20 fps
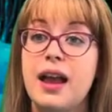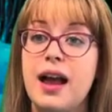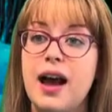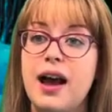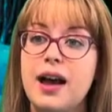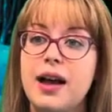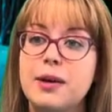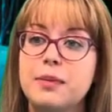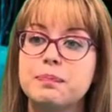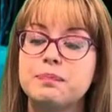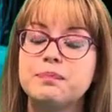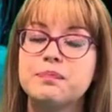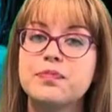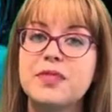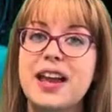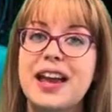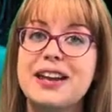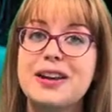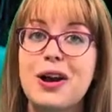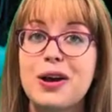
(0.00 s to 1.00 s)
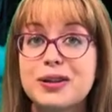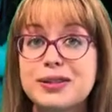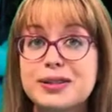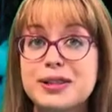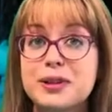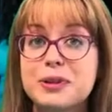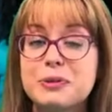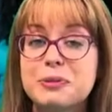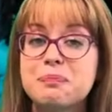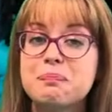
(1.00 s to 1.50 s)
Um, and
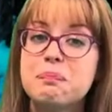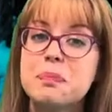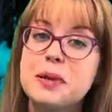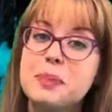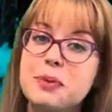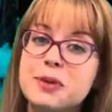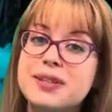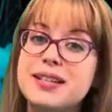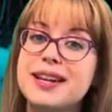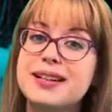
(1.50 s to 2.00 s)
also, people